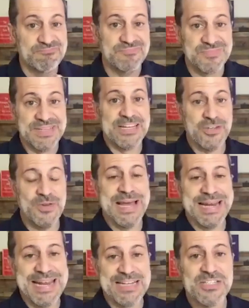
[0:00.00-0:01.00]
like, you got
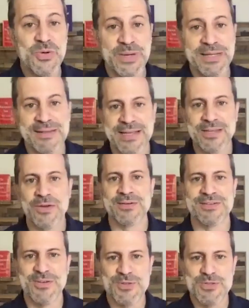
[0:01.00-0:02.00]
to get to it. Like,
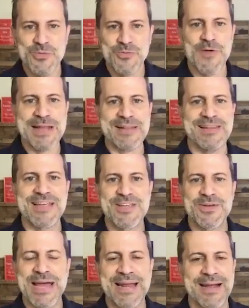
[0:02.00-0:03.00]
you're, you're too friendly.
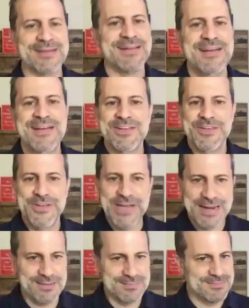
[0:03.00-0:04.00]
You got to, you
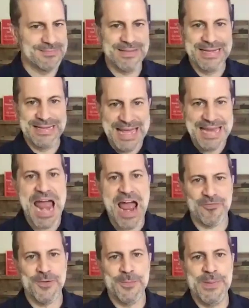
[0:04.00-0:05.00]
got to like get
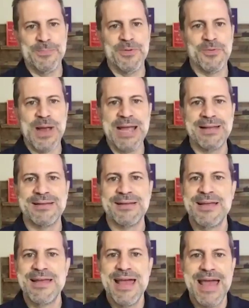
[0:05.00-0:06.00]
after people. Right.
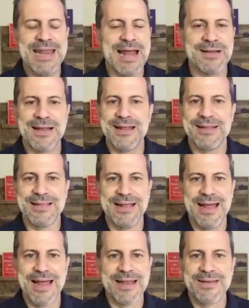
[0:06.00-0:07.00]
And I,
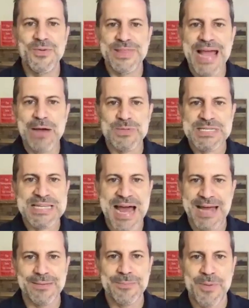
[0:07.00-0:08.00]
I knew that was
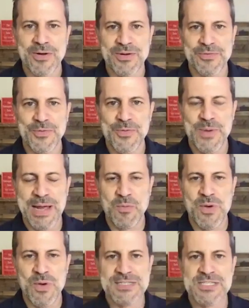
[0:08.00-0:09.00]
not part of who I
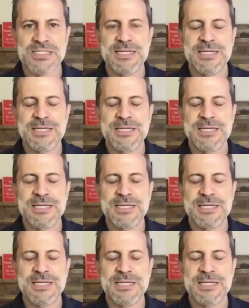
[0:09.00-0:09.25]
was